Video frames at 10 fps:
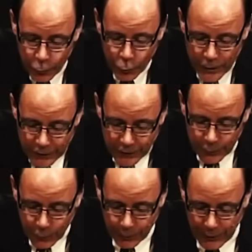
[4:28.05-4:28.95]
we
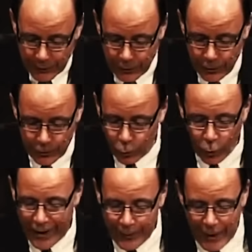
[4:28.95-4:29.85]
see what Peter heard
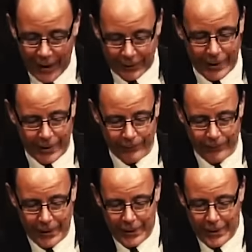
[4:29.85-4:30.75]
way back then